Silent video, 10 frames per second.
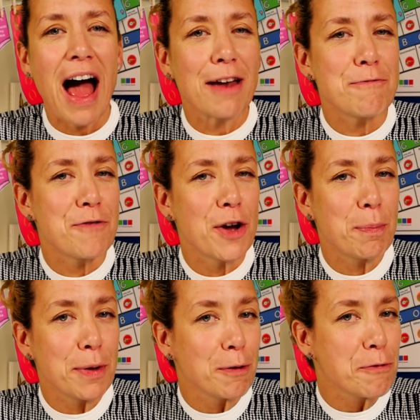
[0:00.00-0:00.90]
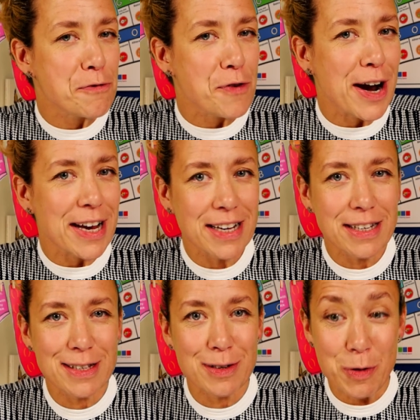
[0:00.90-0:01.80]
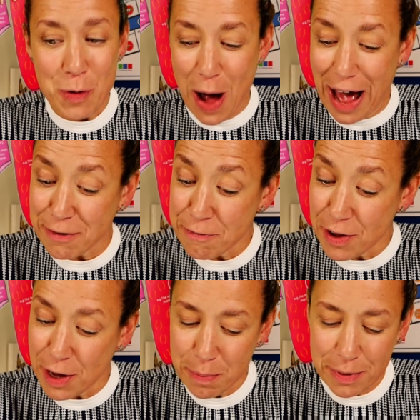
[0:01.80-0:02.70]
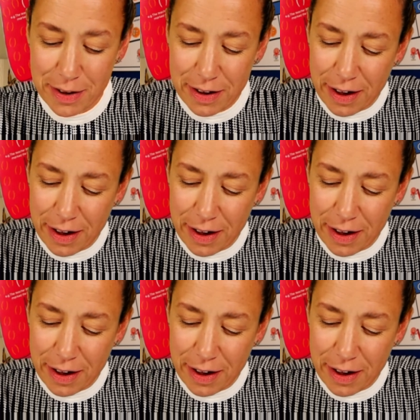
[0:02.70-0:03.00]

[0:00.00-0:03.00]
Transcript: adverbial phrase or adverb?